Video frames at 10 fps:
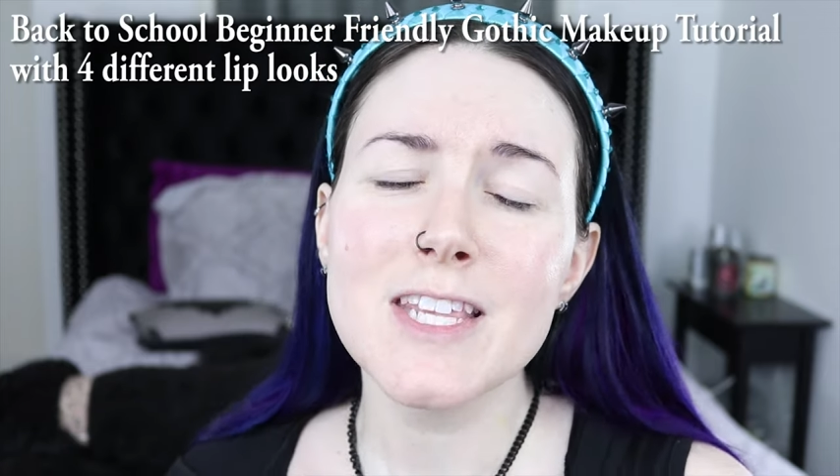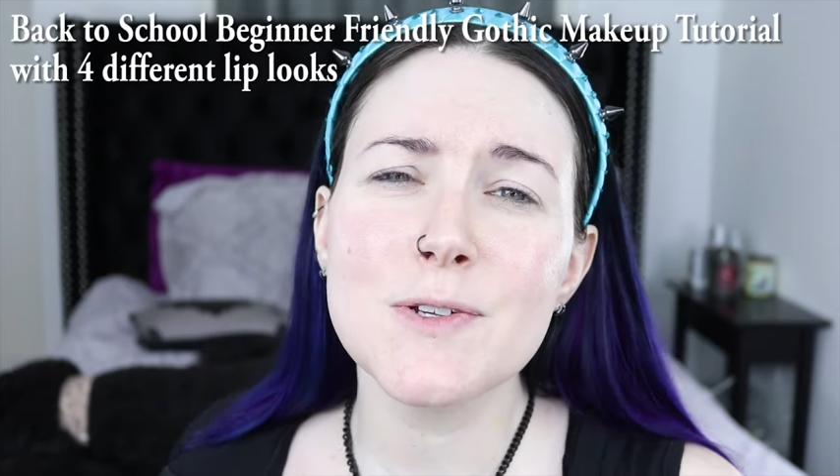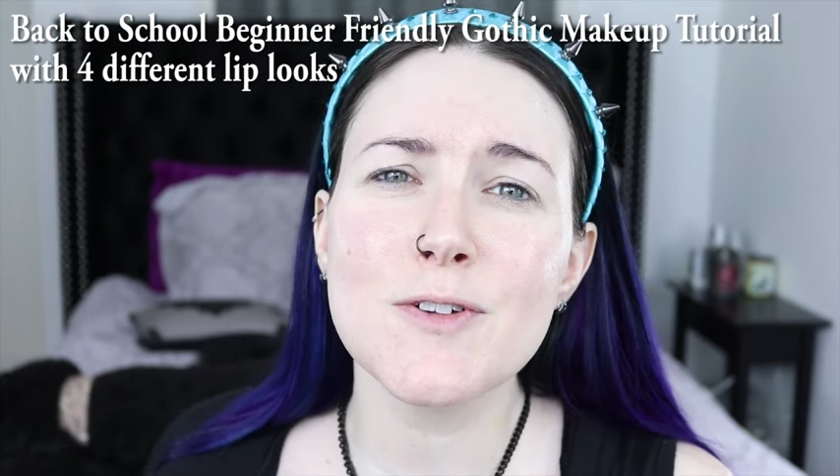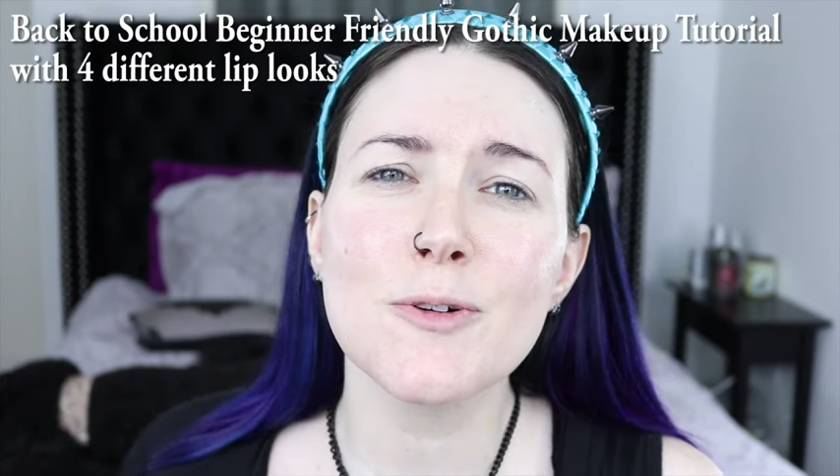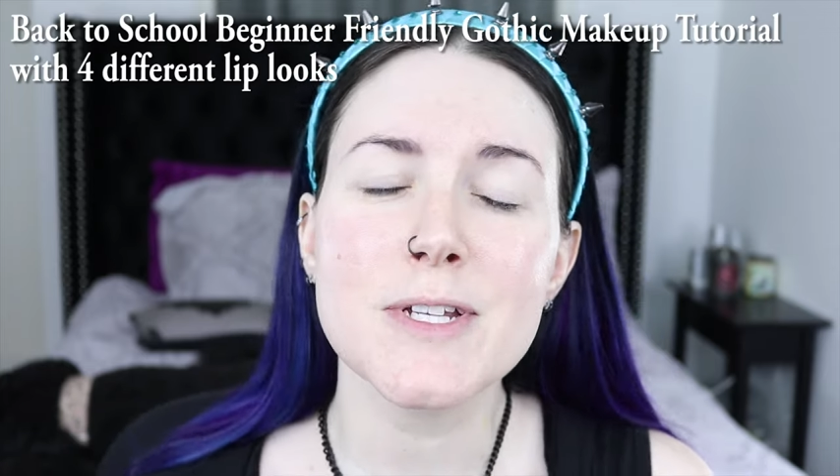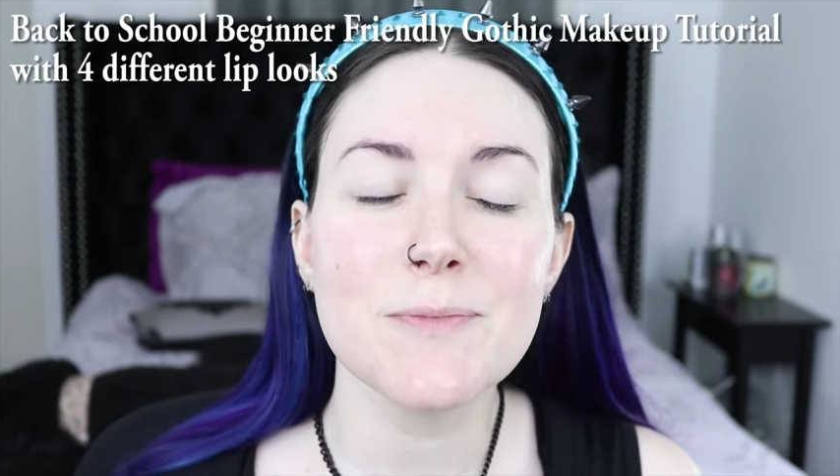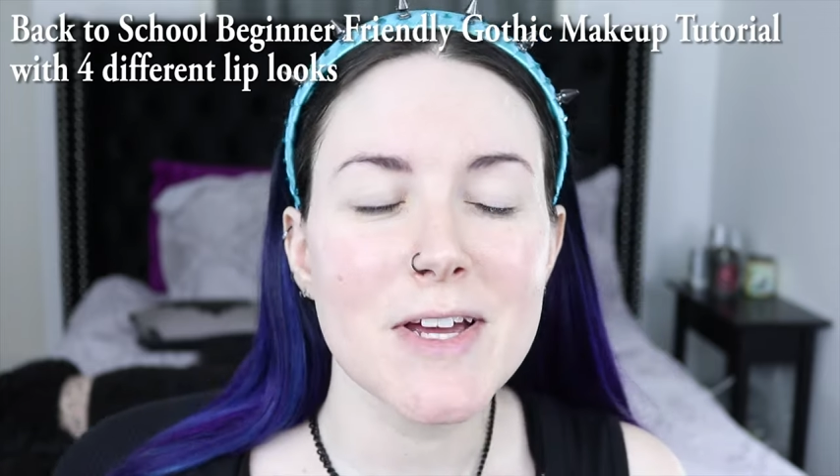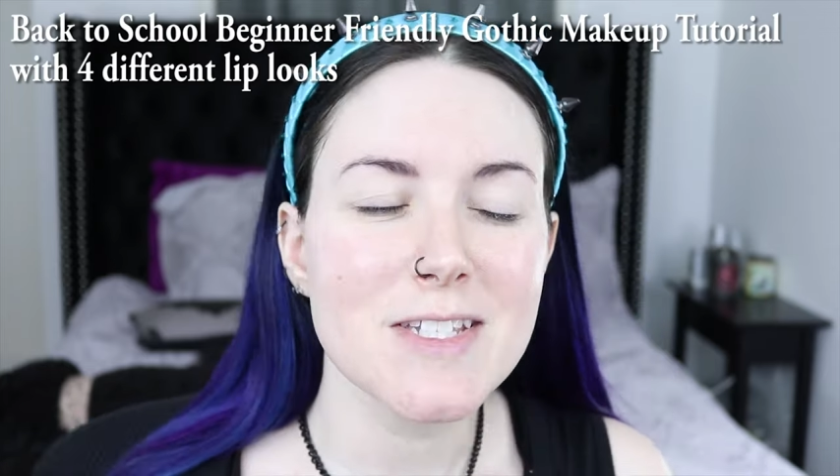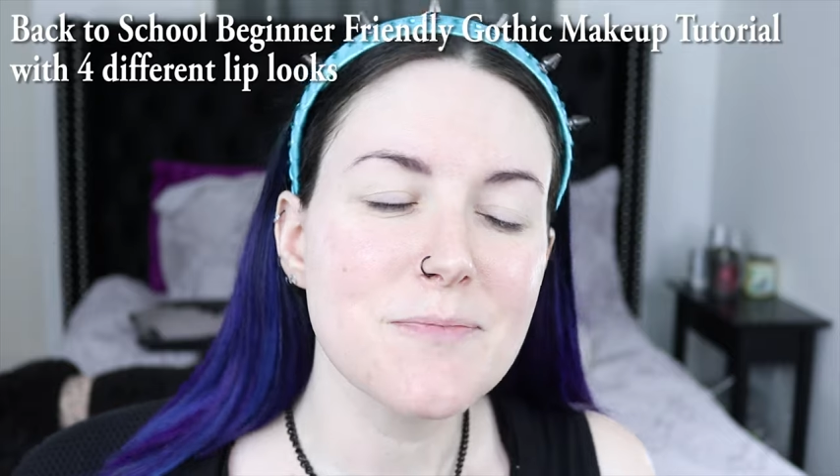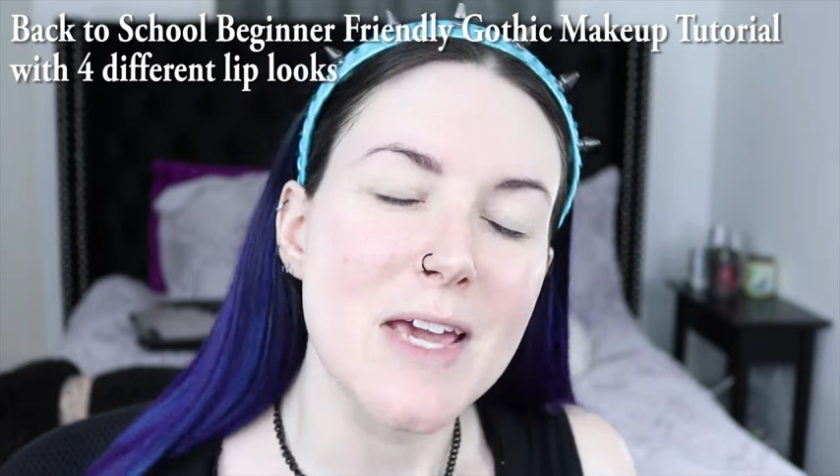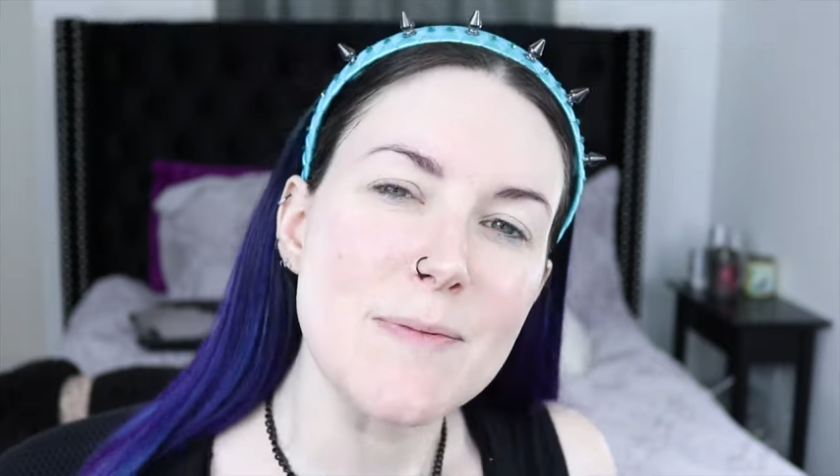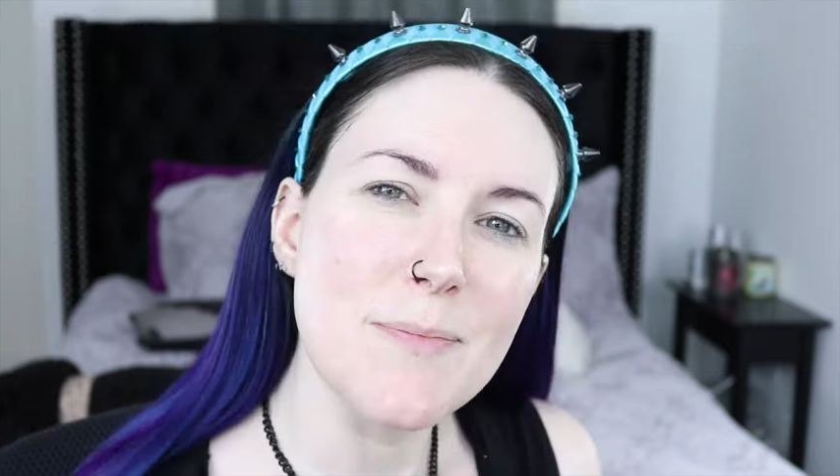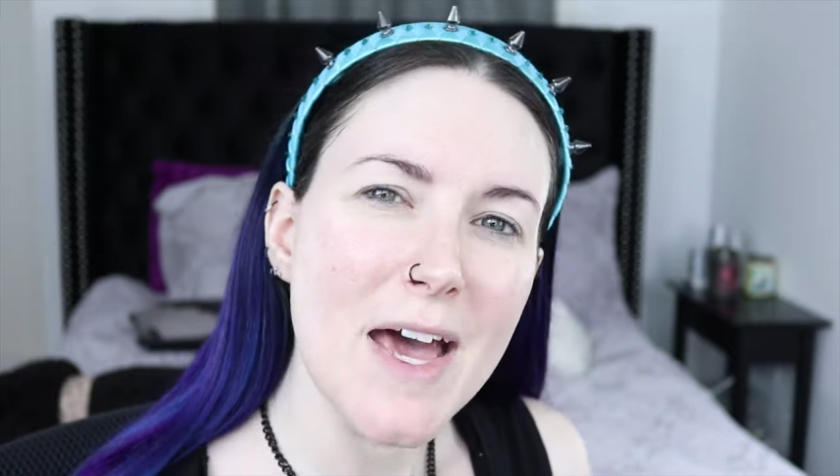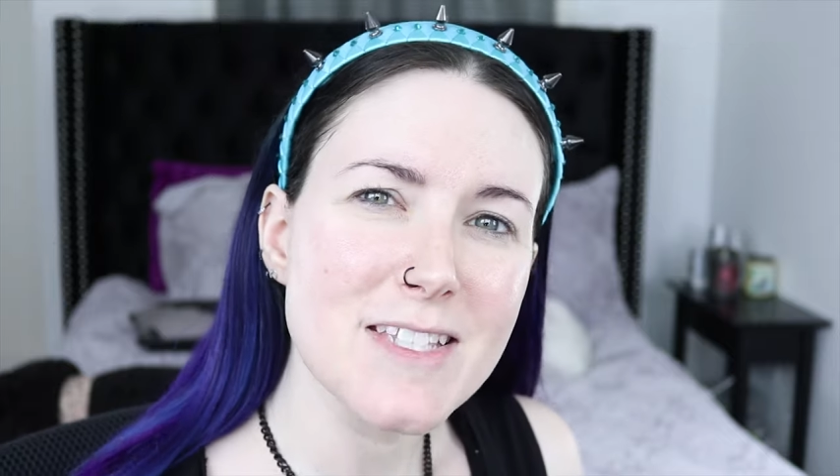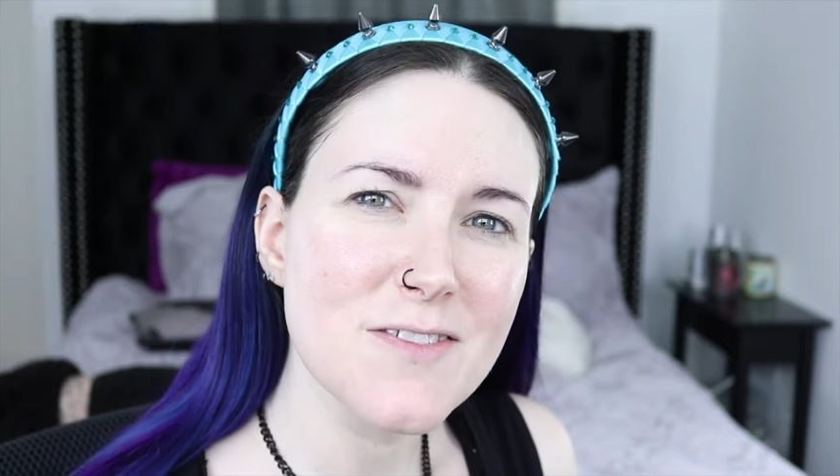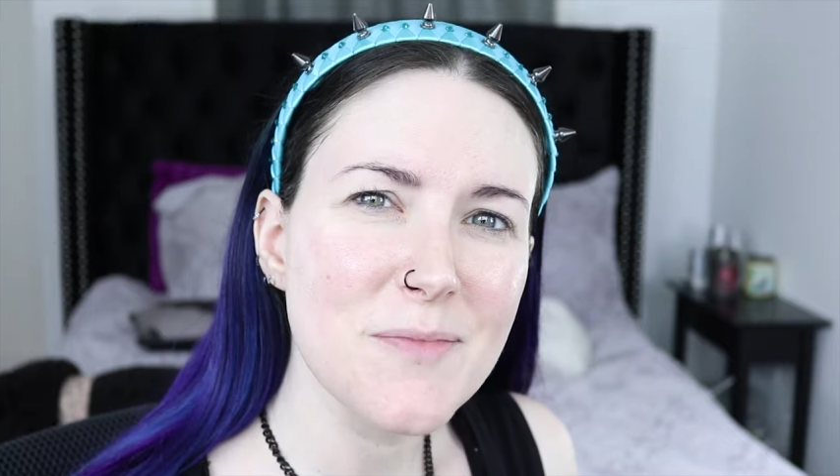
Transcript: This was requested by some baby bats